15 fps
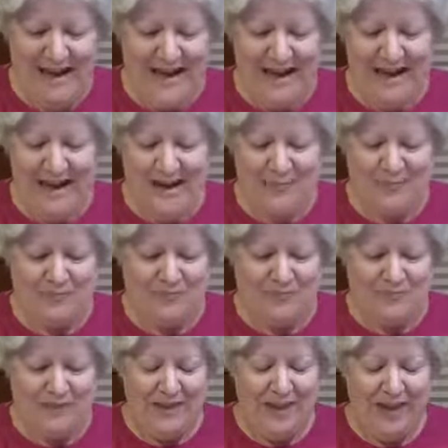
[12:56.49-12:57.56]
And
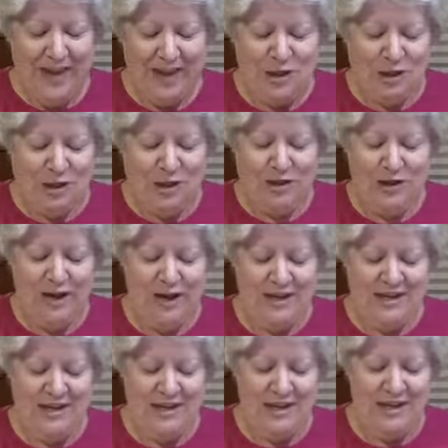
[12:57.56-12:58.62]

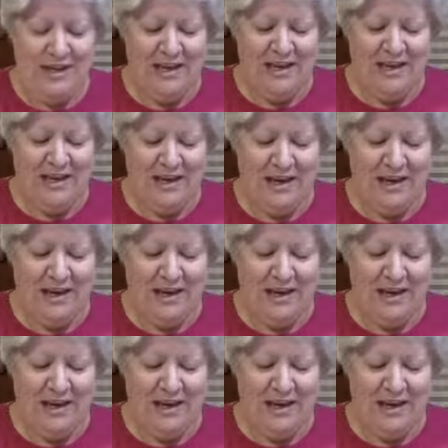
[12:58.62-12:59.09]
during the